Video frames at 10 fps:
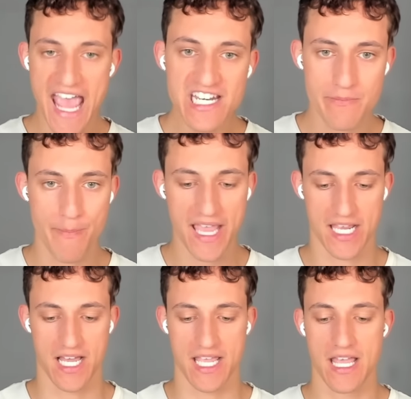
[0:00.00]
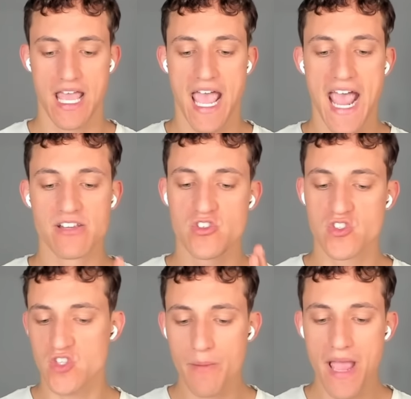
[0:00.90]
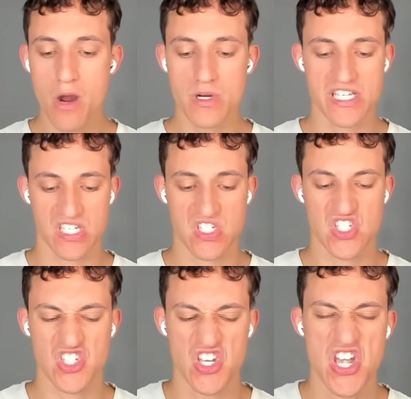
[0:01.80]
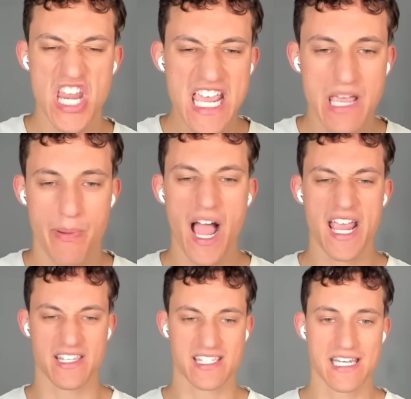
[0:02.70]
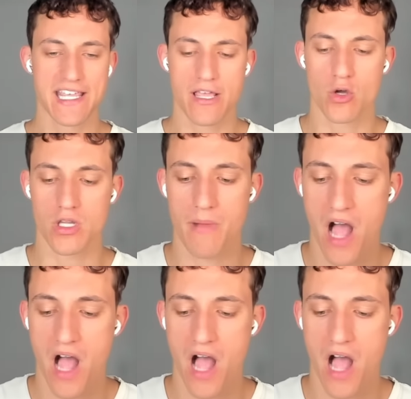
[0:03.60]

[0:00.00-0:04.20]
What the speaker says: and Mega Knight, and somehow we just sneak by a Sneaky Golem